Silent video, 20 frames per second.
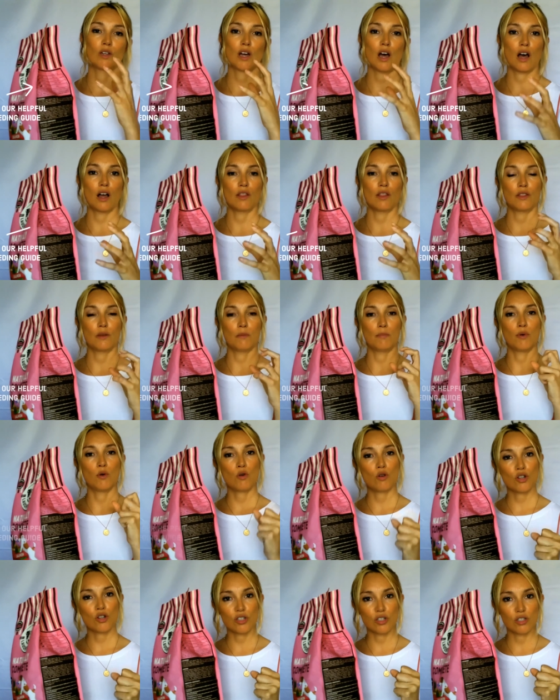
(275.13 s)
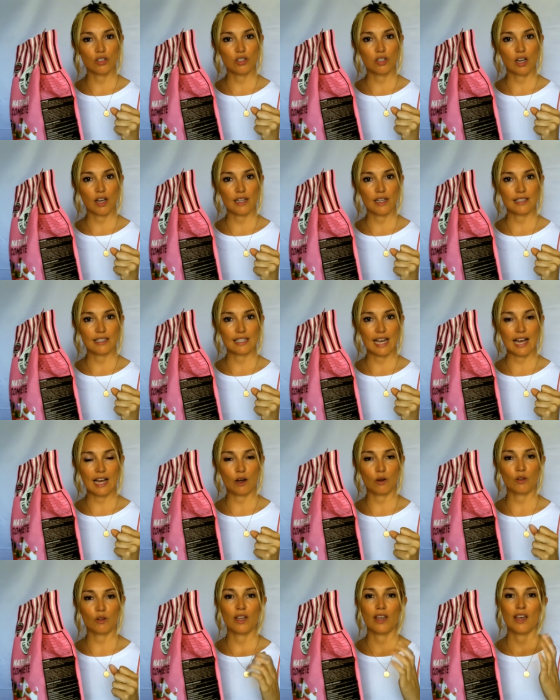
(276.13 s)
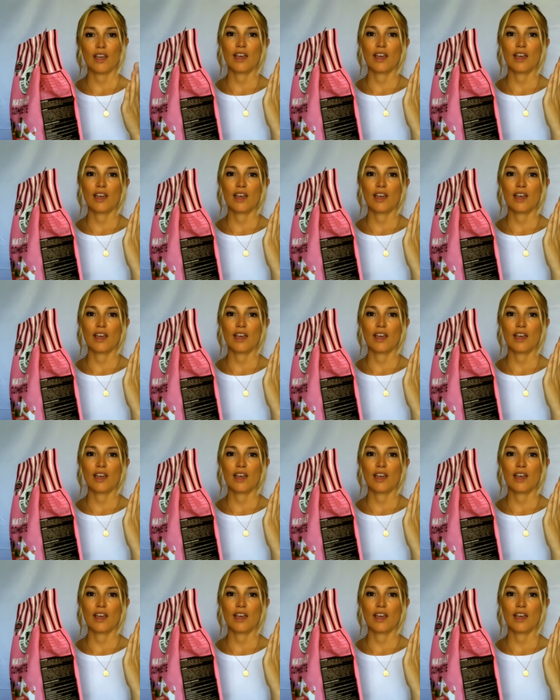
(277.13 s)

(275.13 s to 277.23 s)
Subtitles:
cut the portion size down,